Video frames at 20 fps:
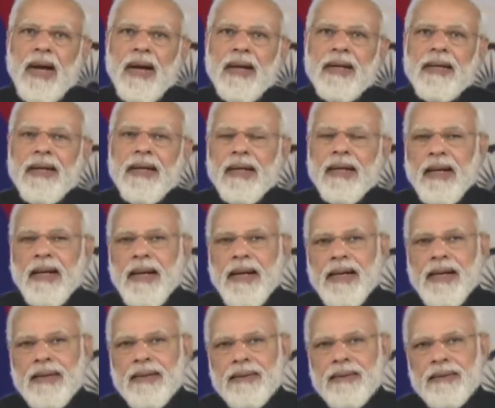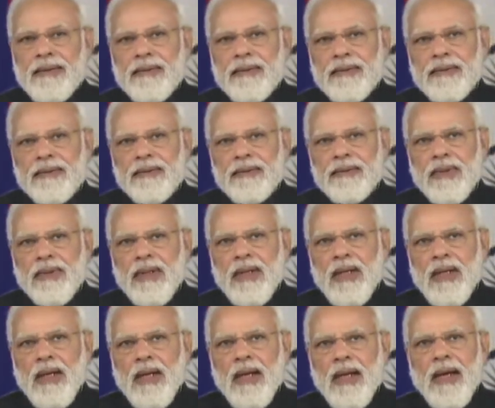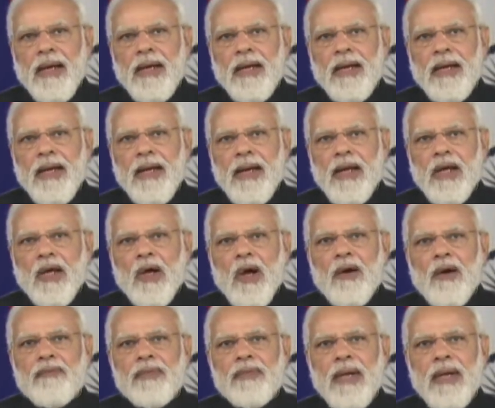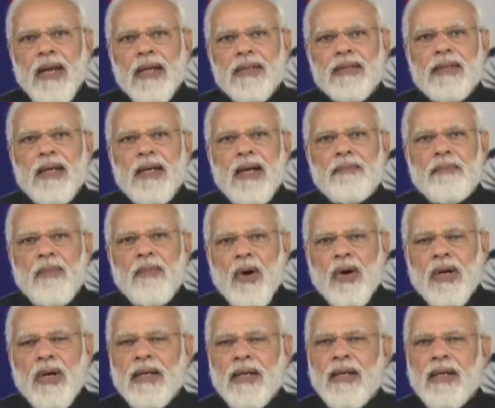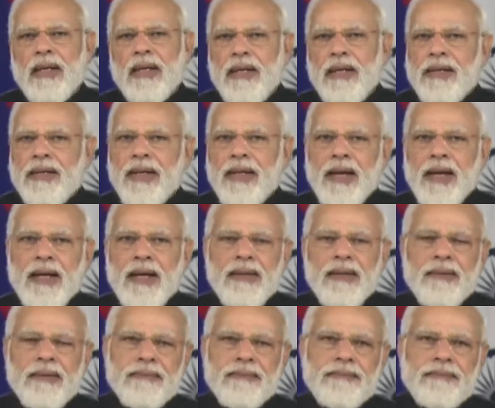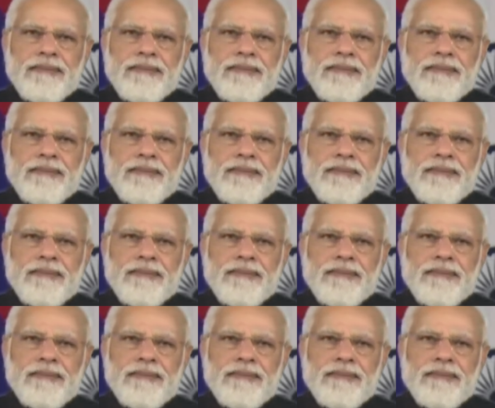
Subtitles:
we had declared a day of national mourning in India,